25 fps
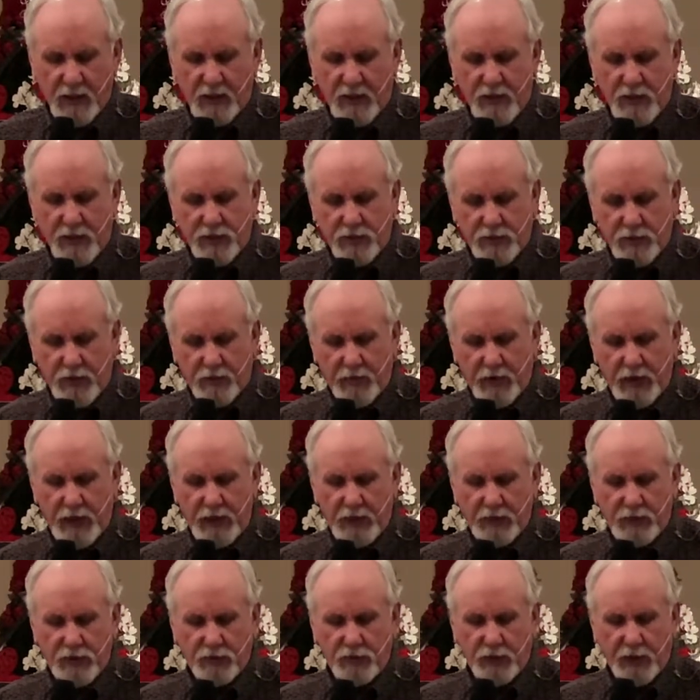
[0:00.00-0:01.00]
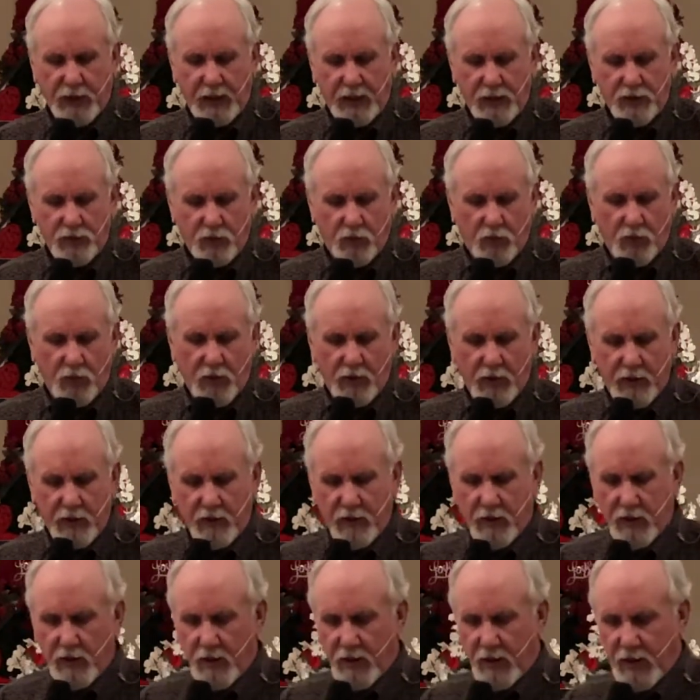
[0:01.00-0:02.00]
distributing to each
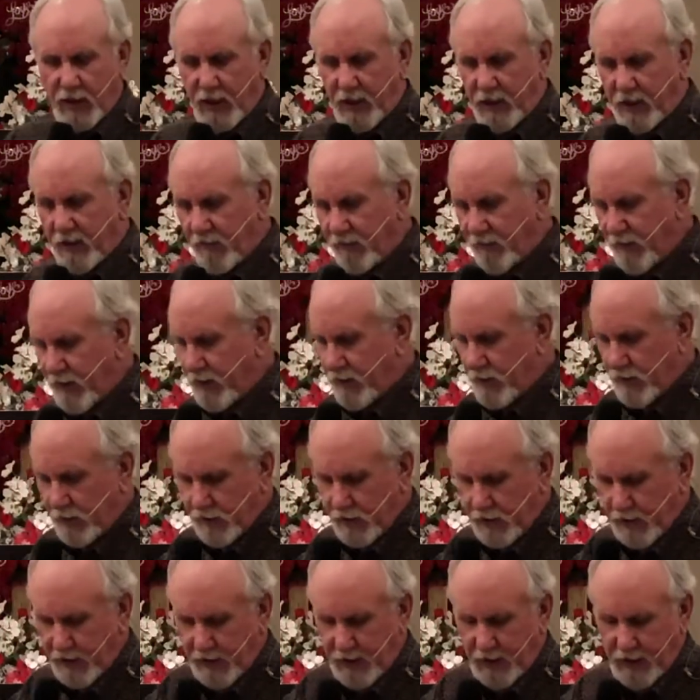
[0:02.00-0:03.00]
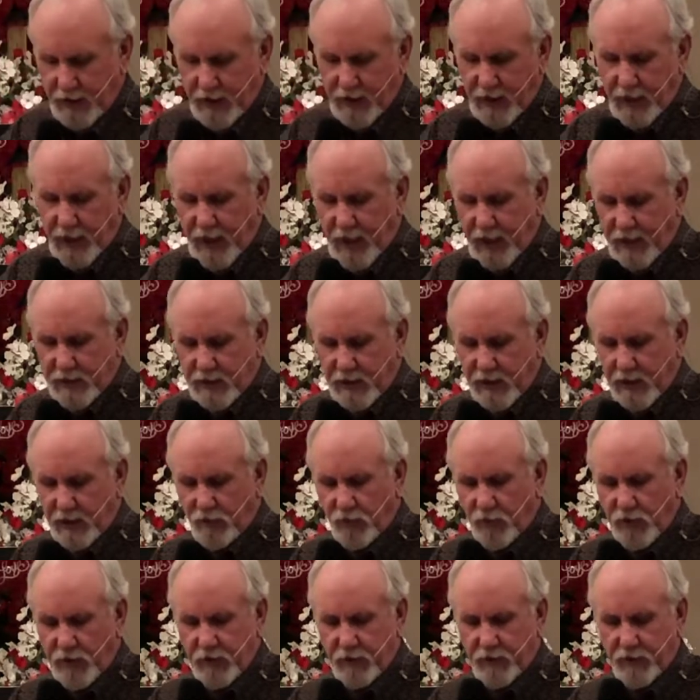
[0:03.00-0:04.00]
one individually as he
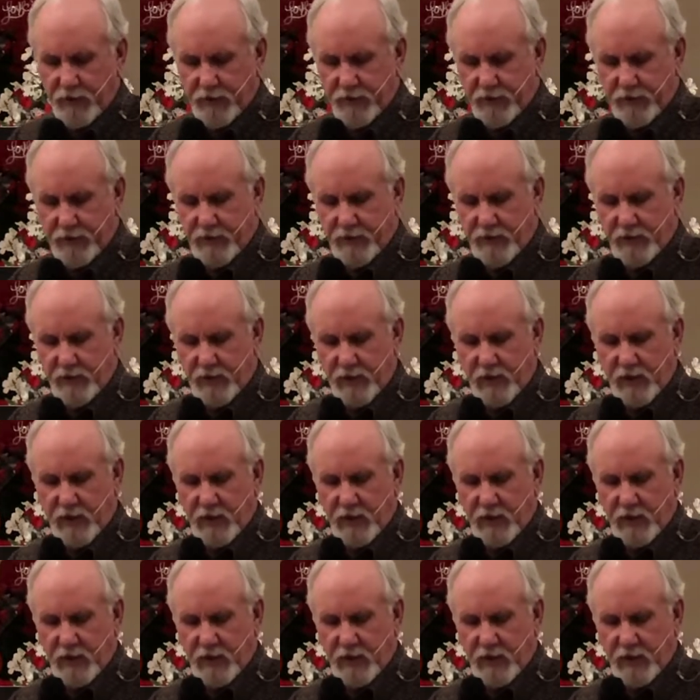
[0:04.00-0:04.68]
wills.